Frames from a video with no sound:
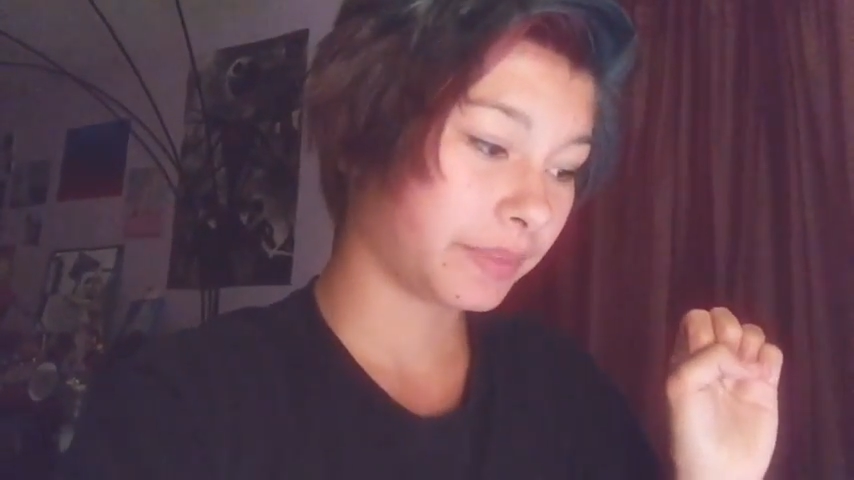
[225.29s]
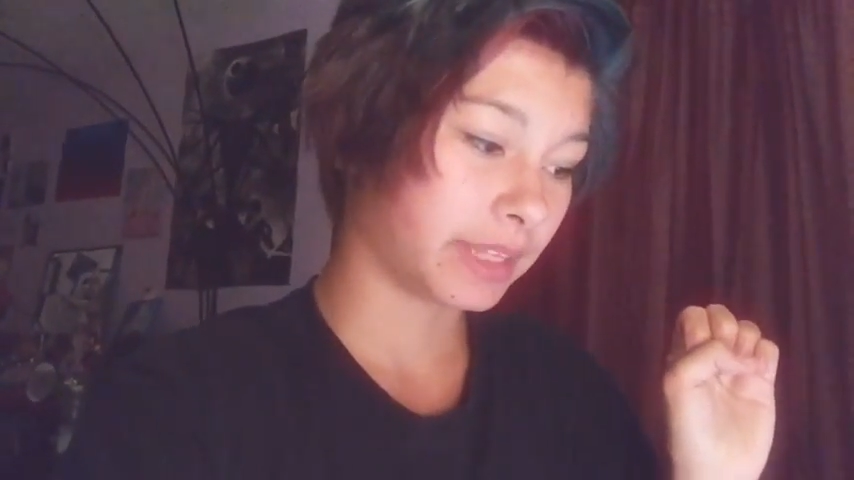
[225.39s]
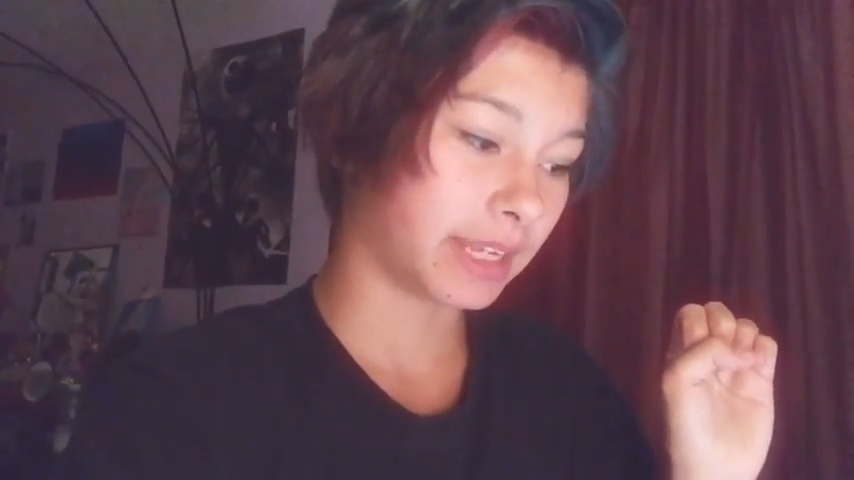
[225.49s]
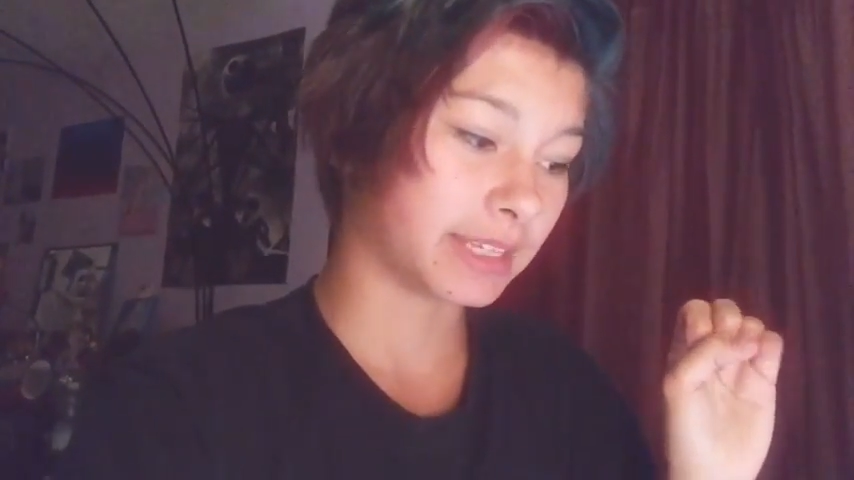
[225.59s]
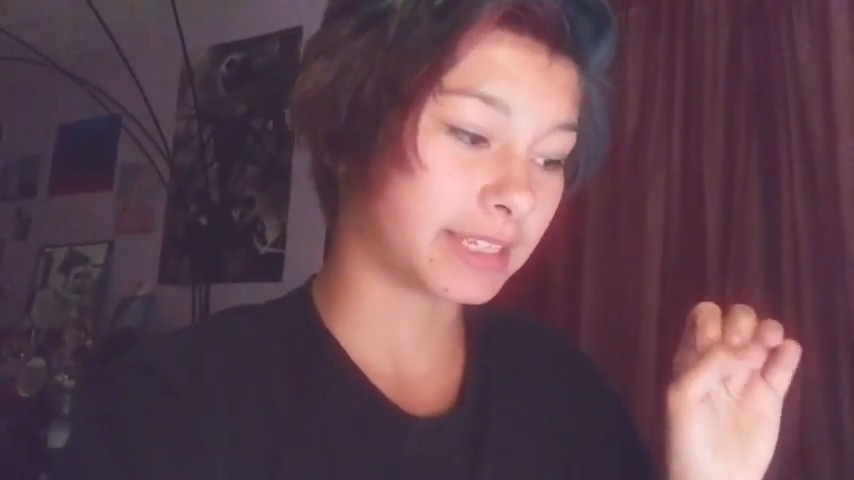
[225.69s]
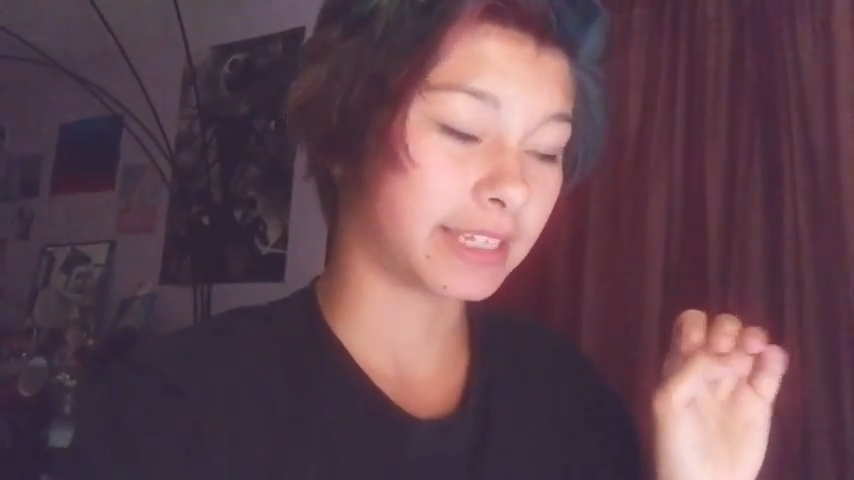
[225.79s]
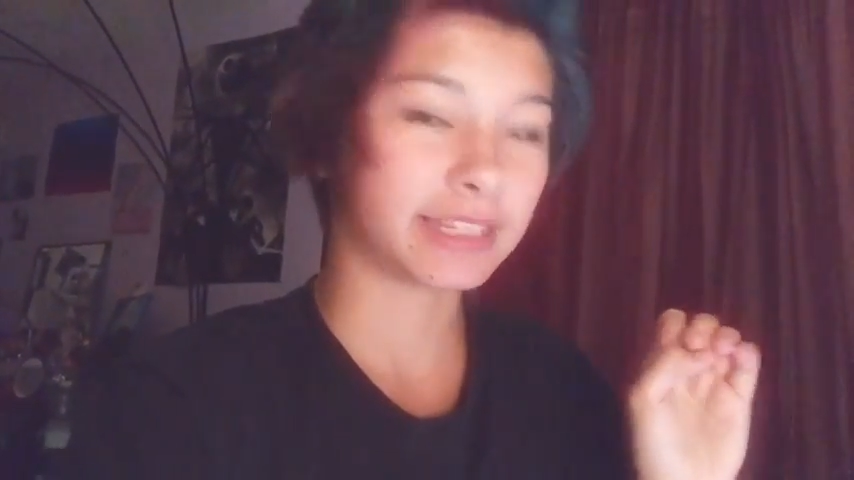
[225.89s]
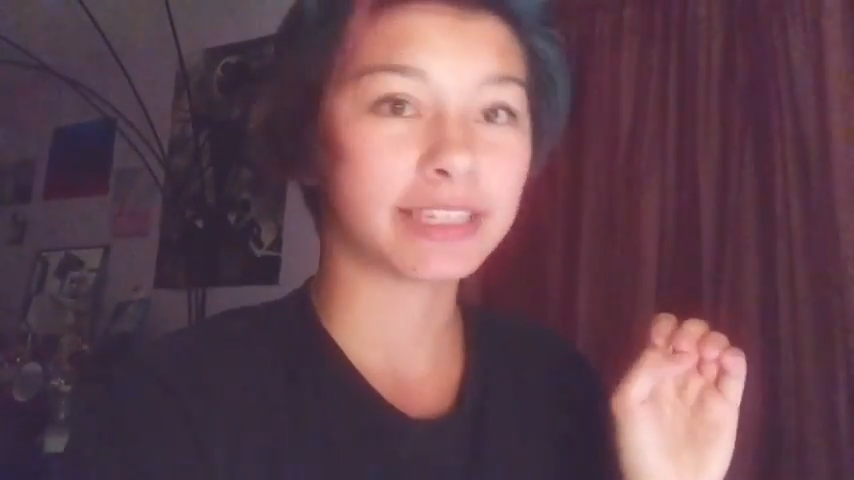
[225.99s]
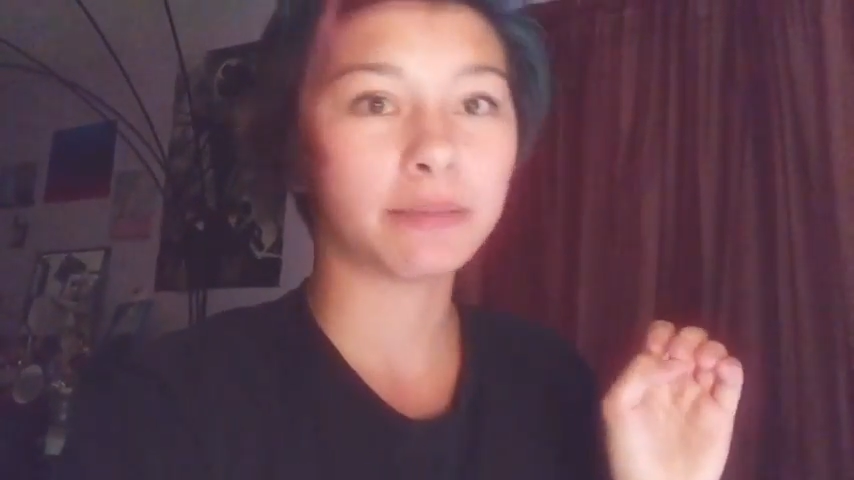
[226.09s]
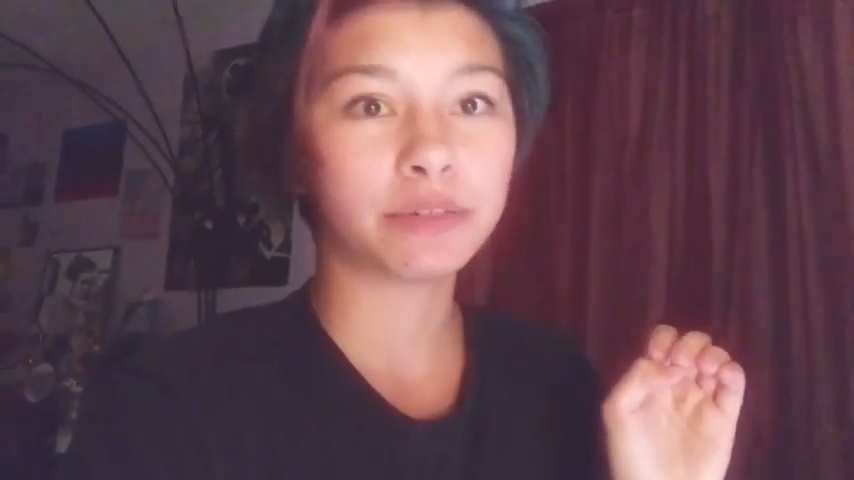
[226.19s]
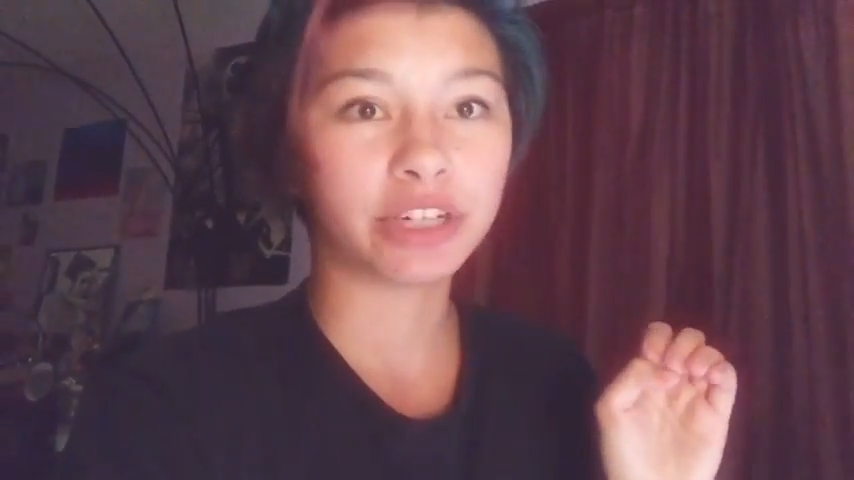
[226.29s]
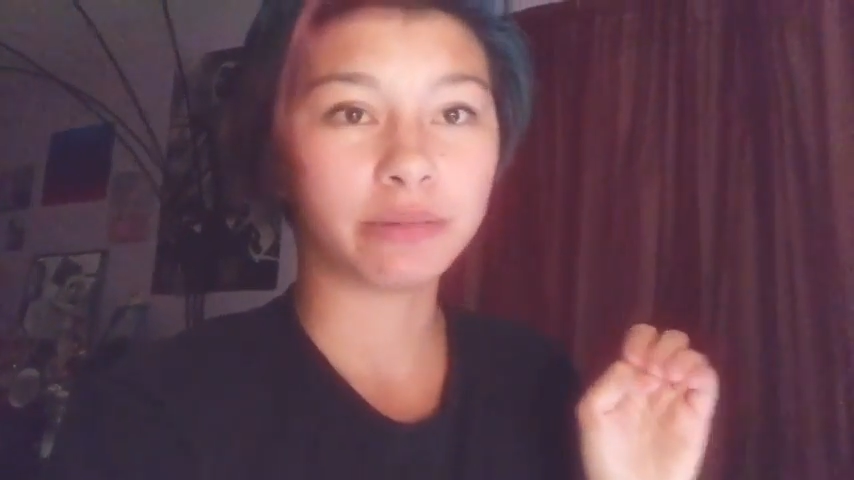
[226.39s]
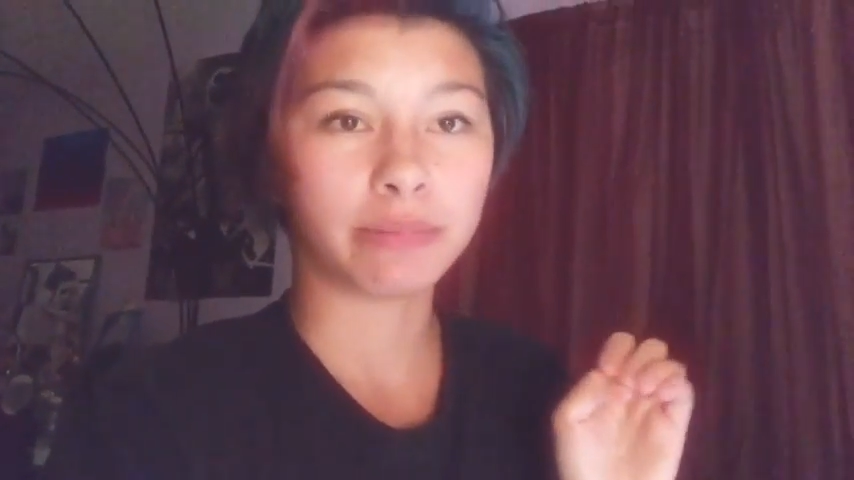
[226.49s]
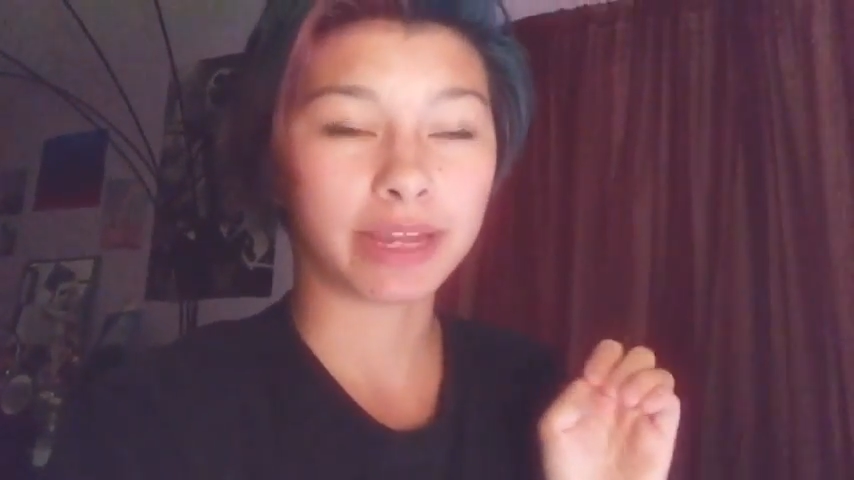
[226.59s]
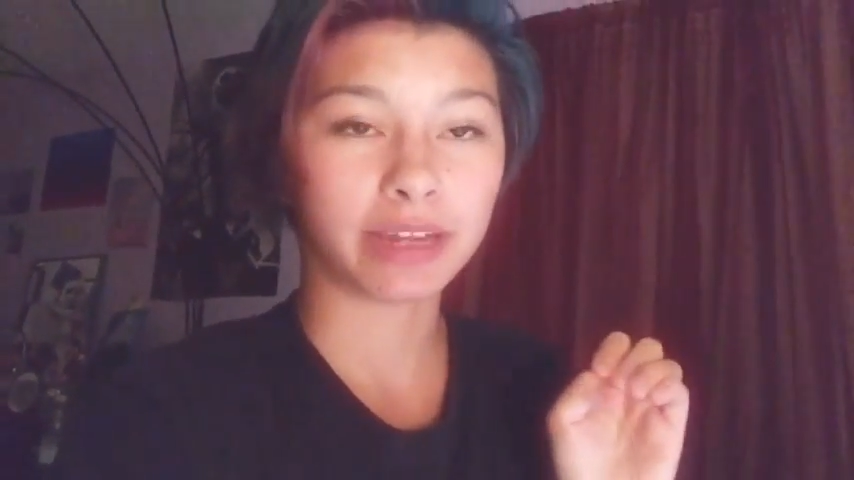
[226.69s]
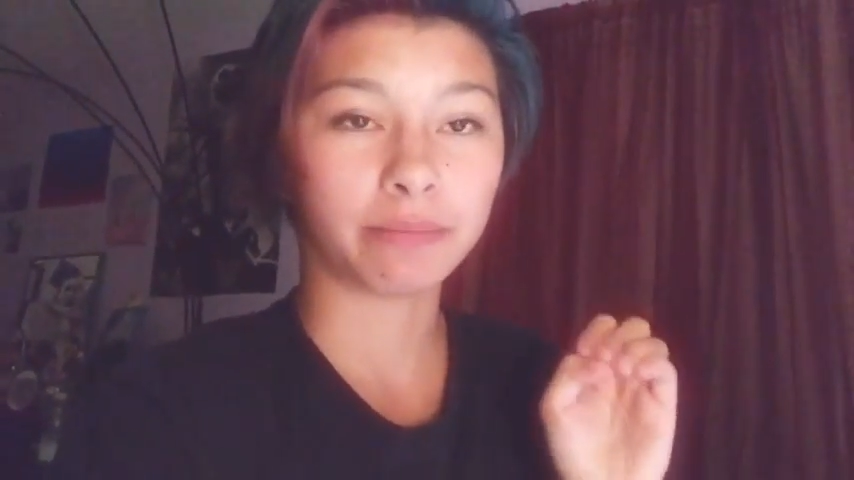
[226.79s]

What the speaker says: is the assumption made